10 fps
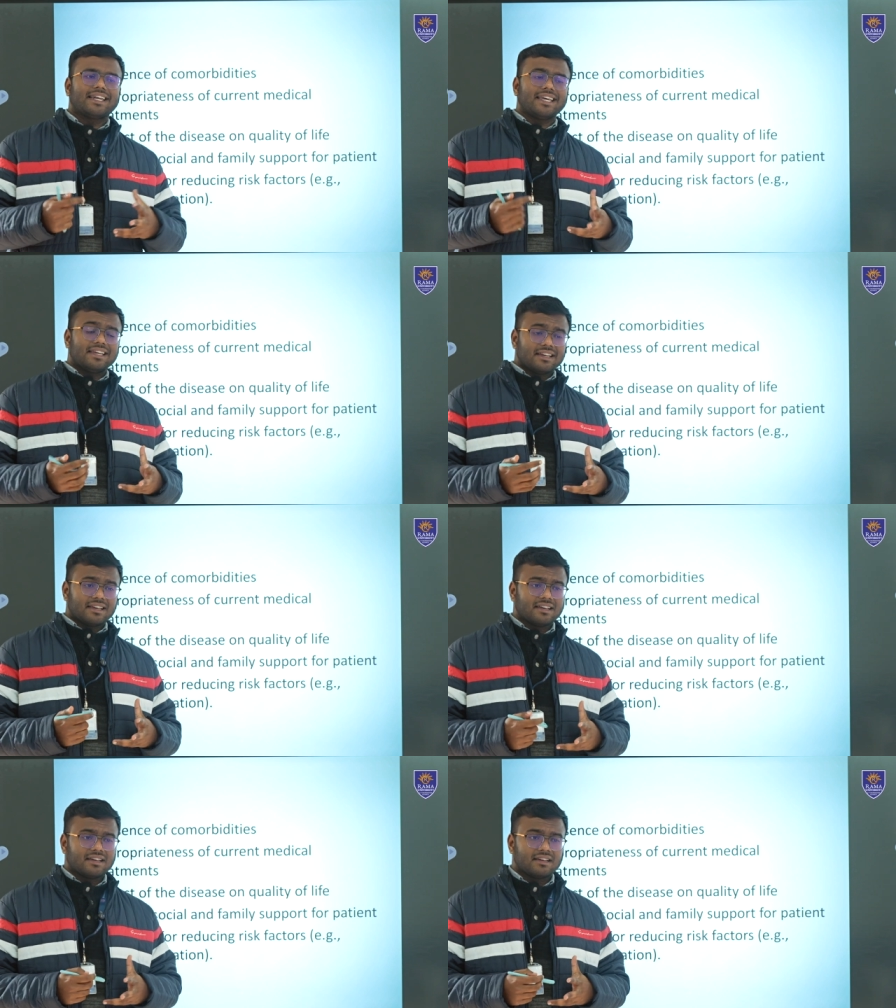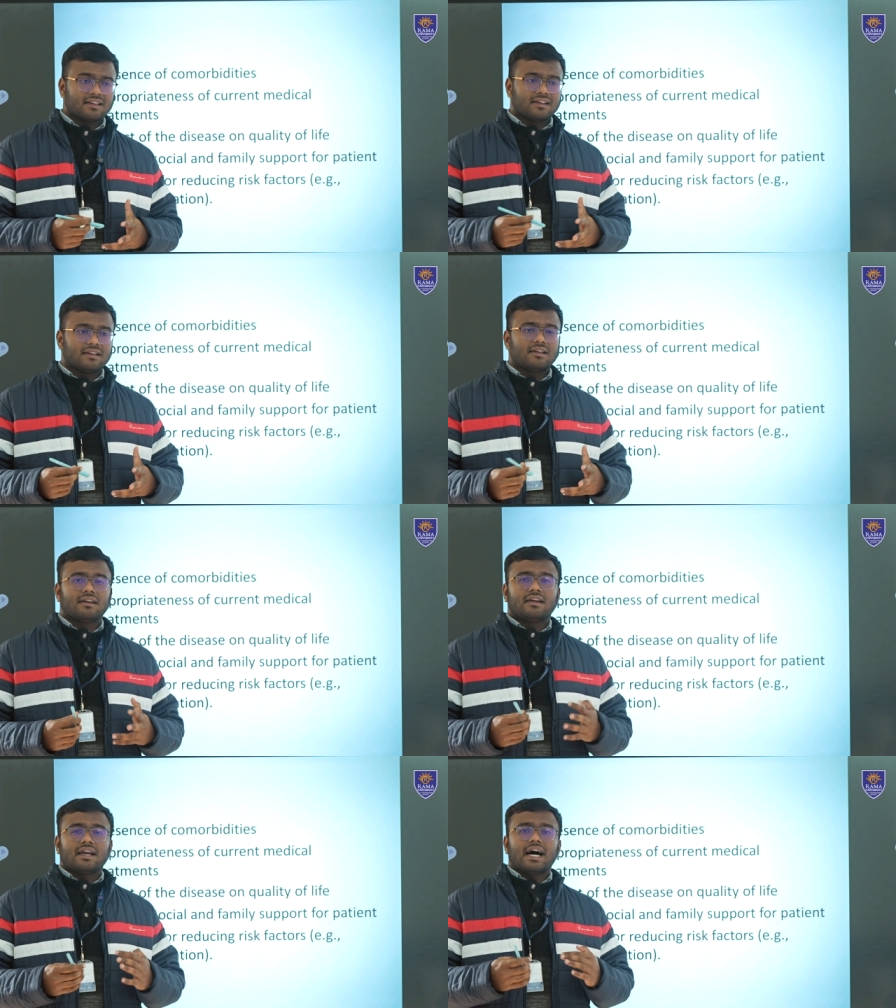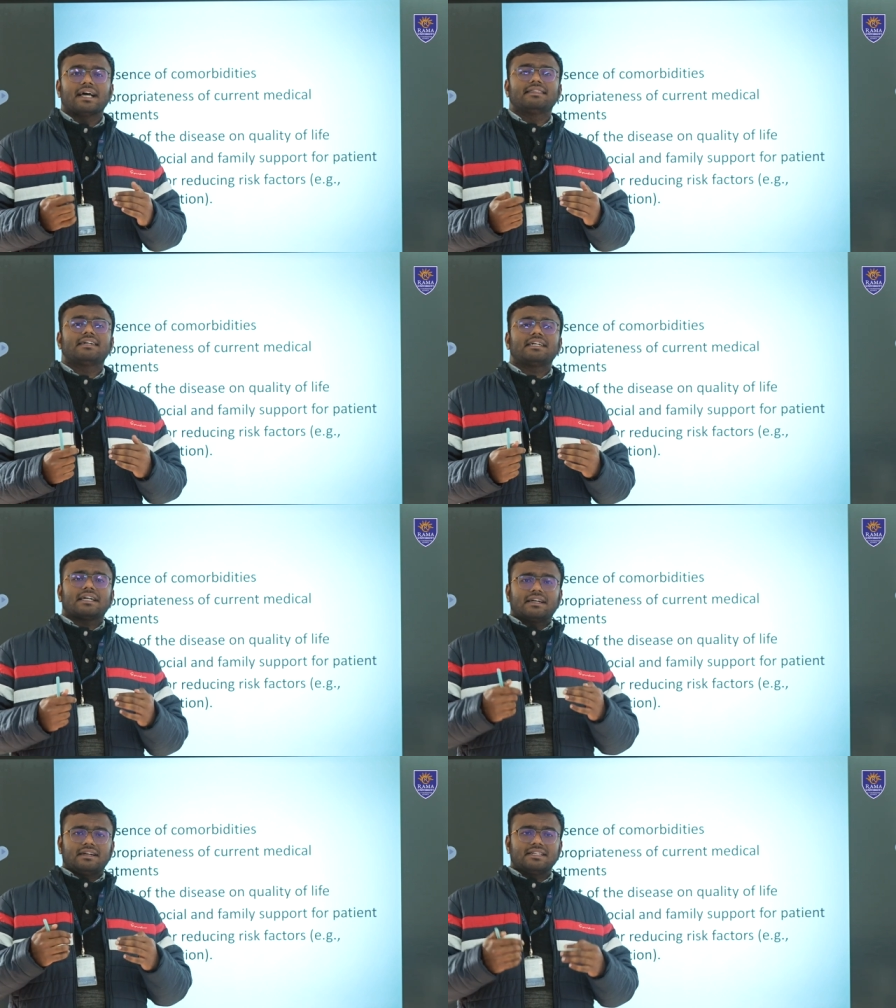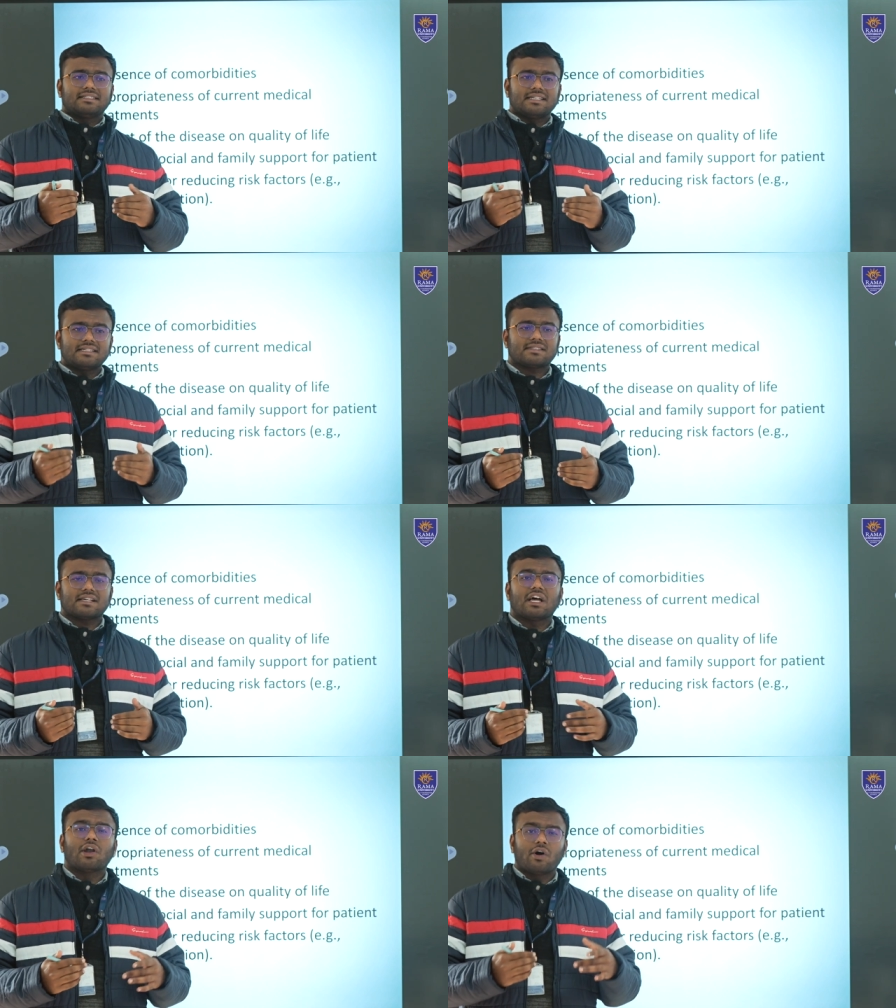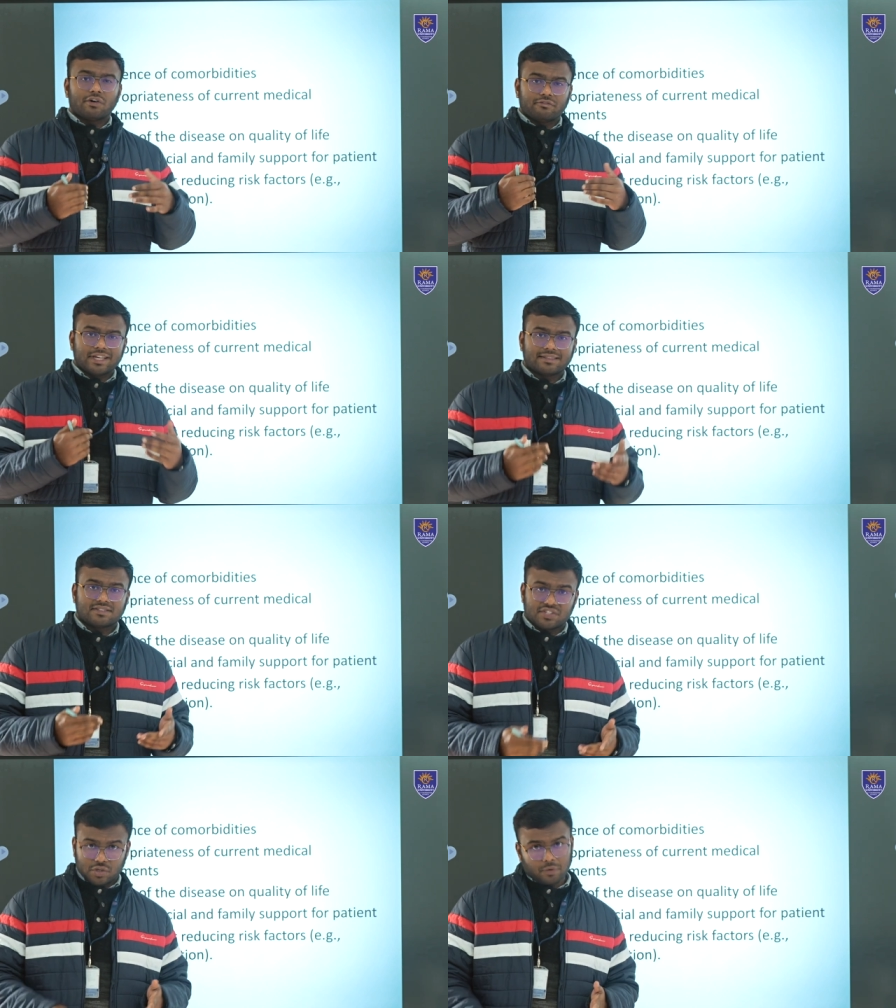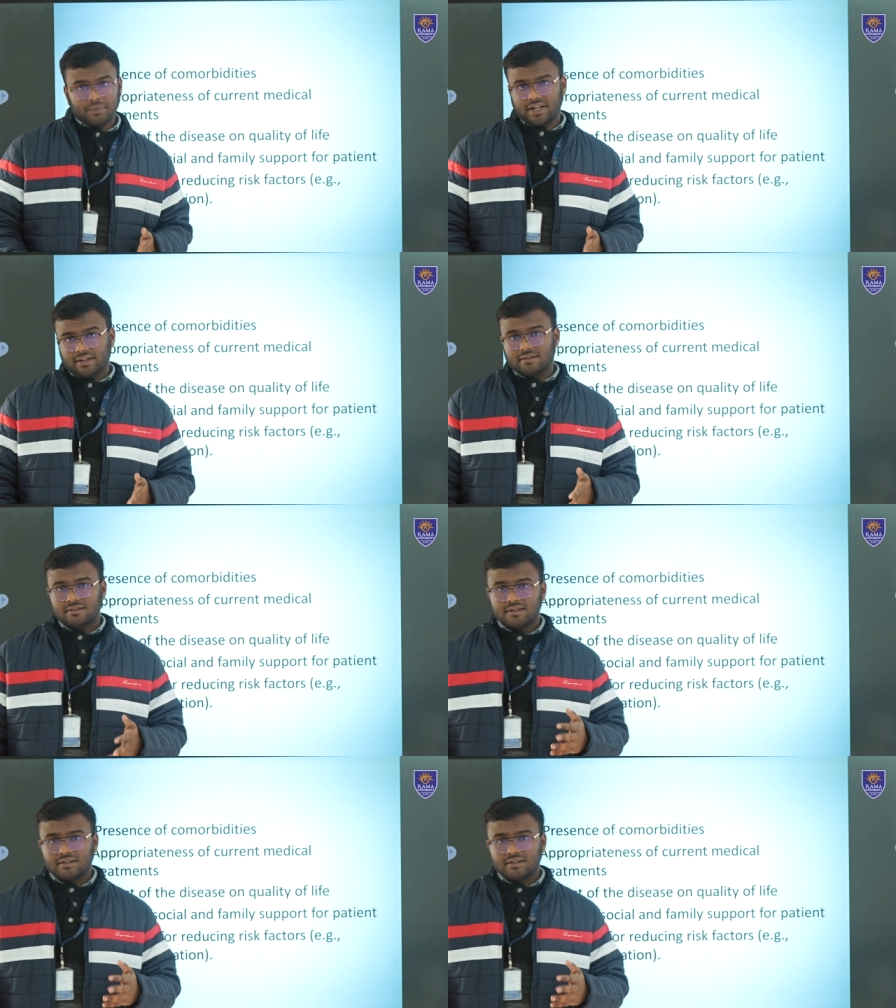any other disease along with COPD.